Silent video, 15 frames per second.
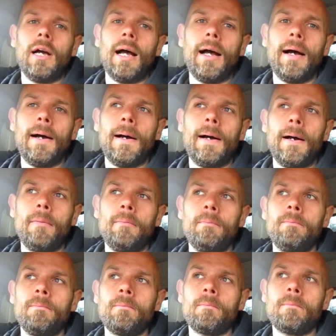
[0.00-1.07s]

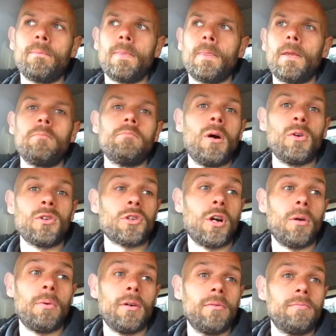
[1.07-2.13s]
mower
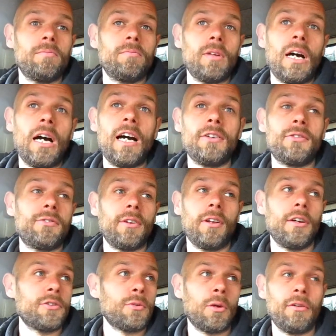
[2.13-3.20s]
shop hires for
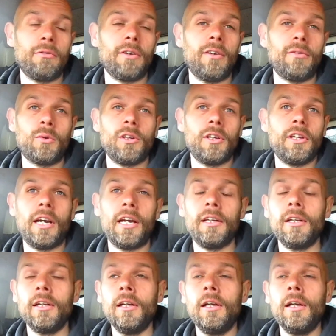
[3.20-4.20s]
like 25 quid a day.